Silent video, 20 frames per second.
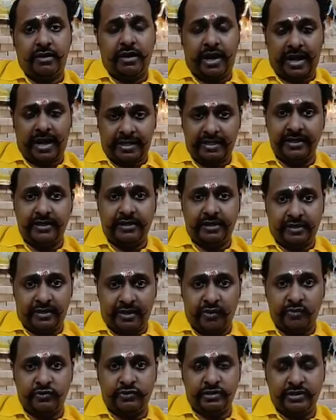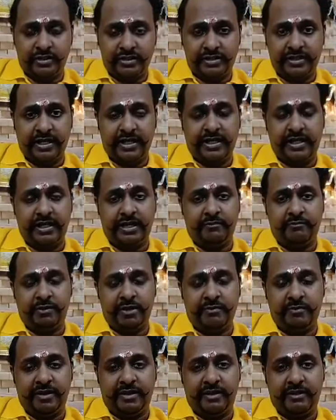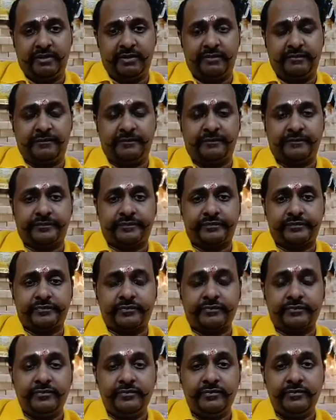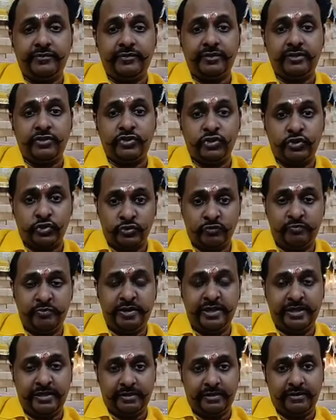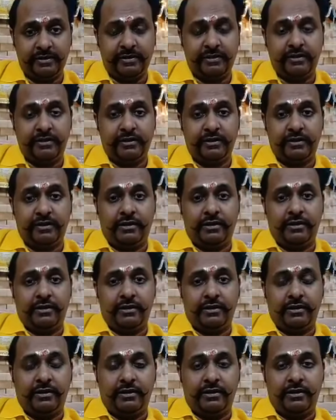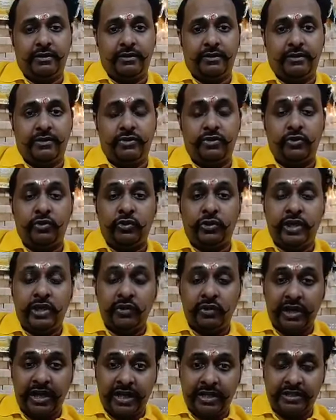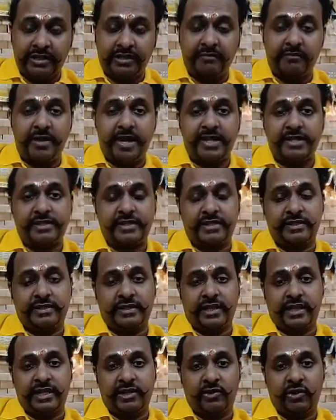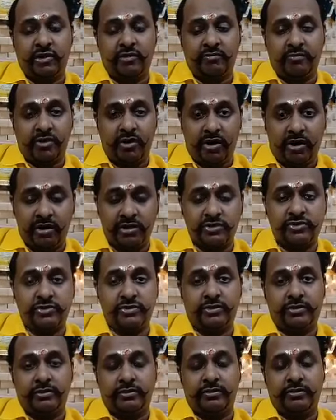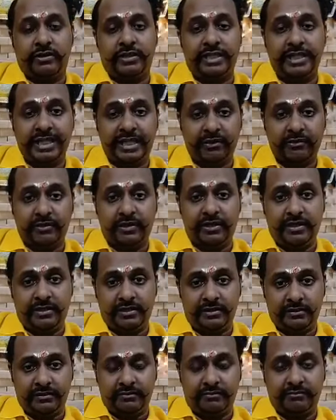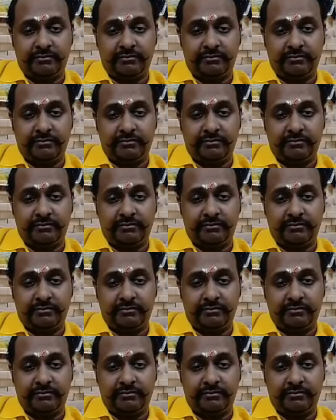until the council is getting implemented should be to regulate the master's curriculum also equally